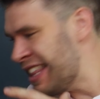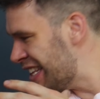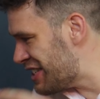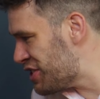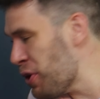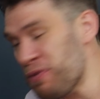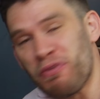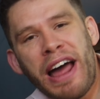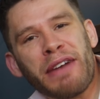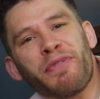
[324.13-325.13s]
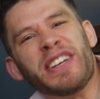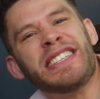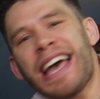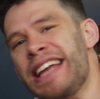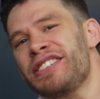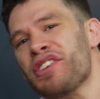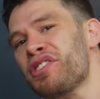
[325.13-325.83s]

This stove ran for 10 to